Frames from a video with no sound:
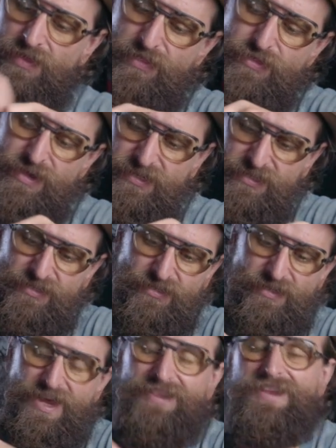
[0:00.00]
This
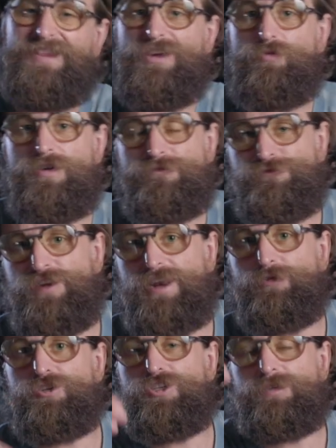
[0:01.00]
not that they wouldn't fit,
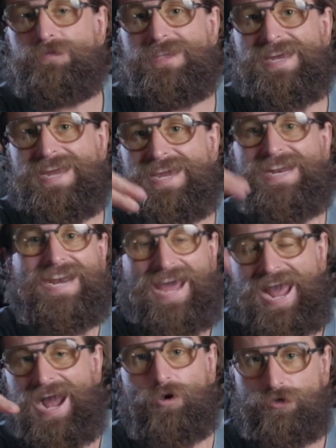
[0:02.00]
it would just be the in and
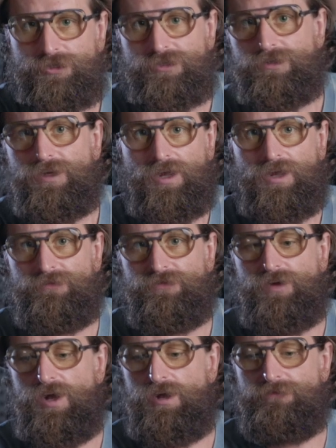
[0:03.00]
out
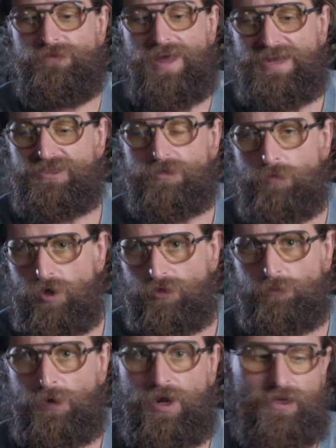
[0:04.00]
of of that
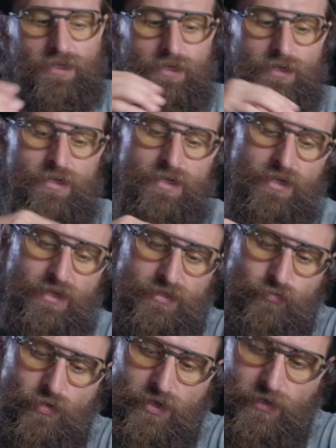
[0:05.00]
smaller pocket
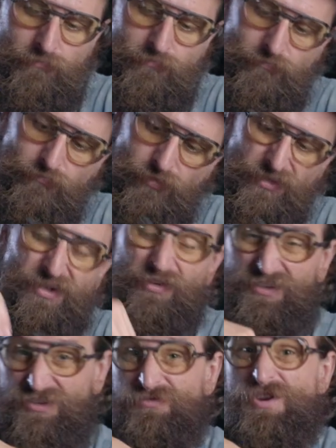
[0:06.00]
is what I'm what you
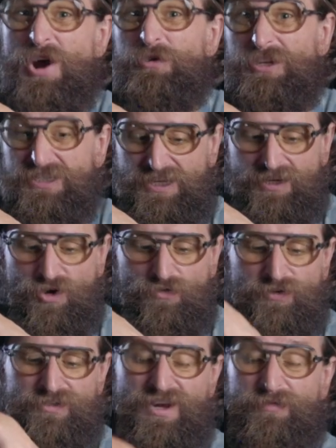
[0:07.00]
know, you notice it
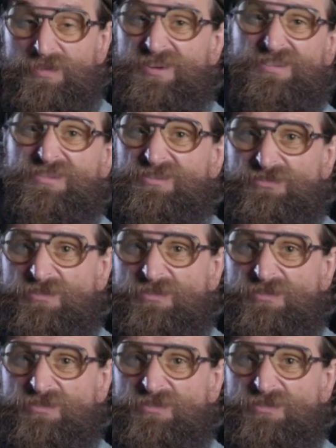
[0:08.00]
over time and this is